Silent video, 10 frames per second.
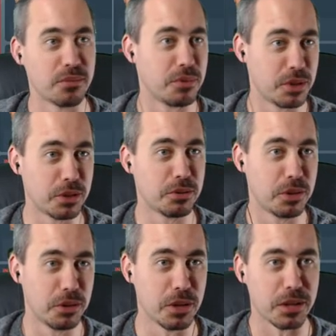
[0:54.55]
We could, you
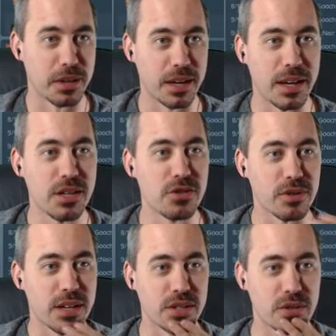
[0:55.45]
know, look at that
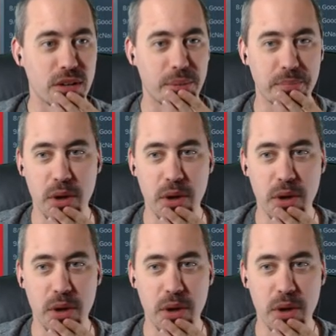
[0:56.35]
injury history.